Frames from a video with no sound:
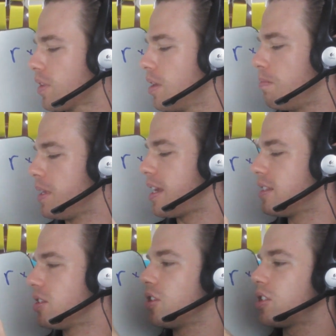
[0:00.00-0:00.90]

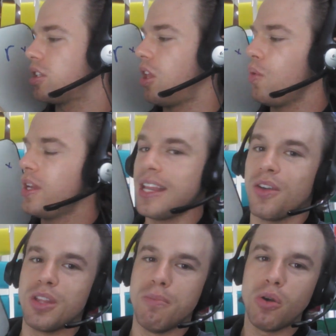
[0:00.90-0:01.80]
because slowing
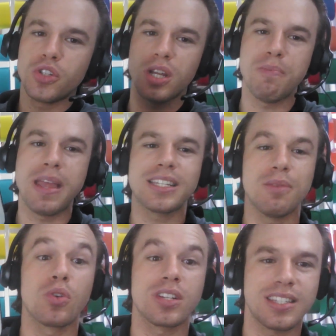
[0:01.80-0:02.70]
down the motion makes it
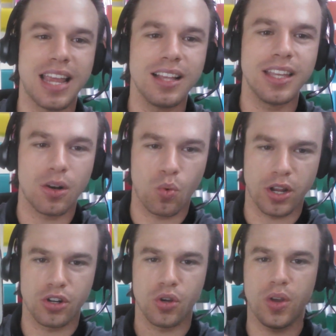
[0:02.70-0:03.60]
more salient what
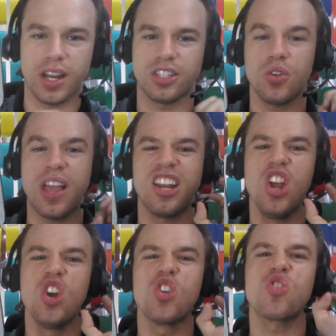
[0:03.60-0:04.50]
you're doing. So you had
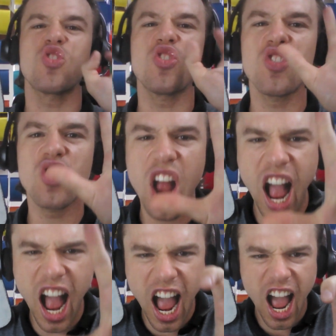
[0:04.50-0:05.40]

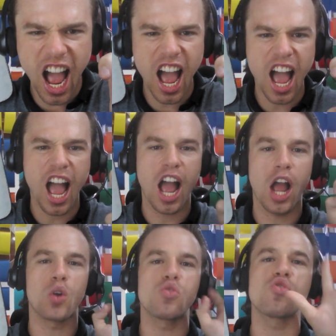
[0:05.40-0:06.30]

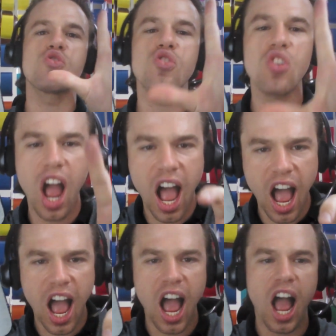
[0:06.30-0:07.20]
ra,
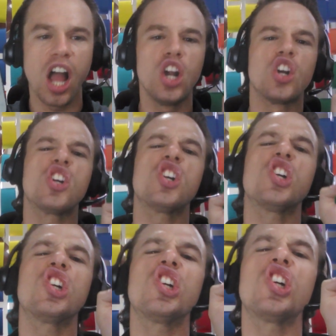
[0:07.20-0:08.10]
ra,
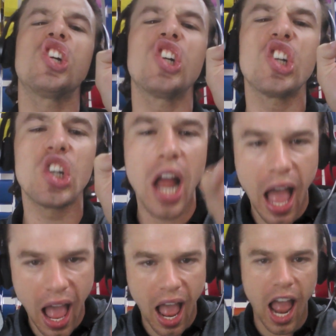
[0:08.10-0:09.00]

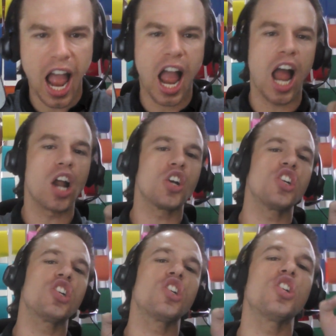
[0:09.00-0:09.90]
ra,
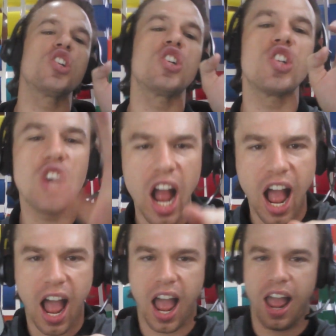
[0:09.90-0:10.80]

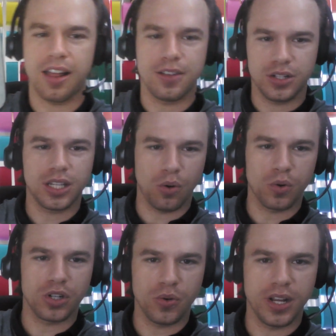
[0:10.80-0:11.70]
ra. You see what
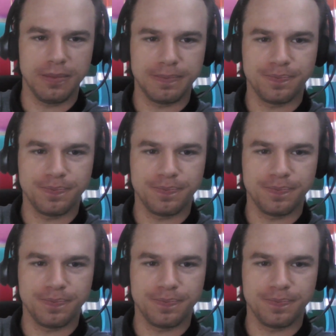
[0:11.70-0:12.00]
we're doing?